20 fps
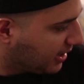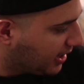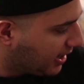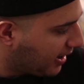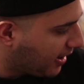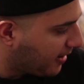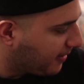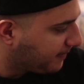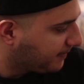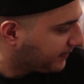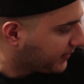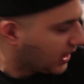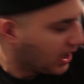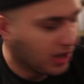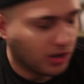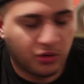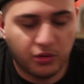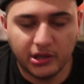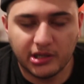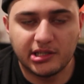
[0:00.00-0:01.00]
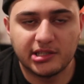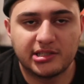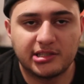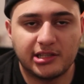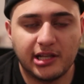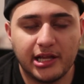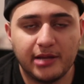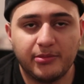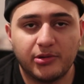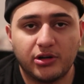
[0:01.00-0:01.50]
A quick
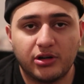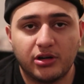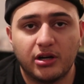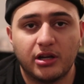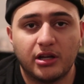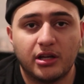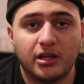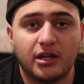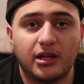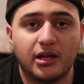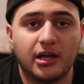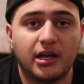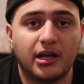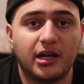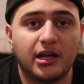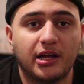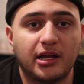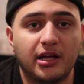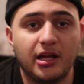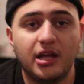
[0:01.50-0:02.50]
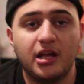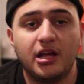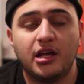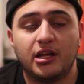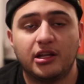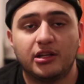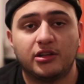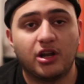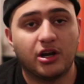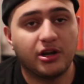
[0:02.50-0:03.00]
disclaimer,
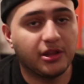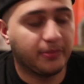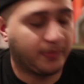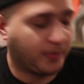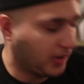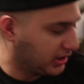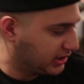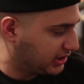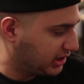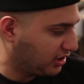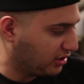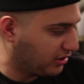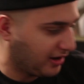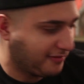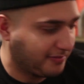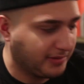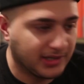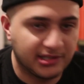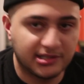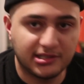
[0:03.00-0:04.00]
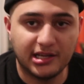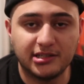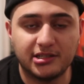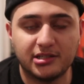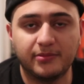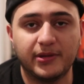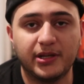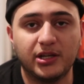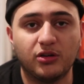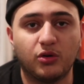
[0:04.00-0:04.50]
none of the parts here have been sent to
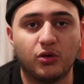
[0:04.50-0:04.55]
me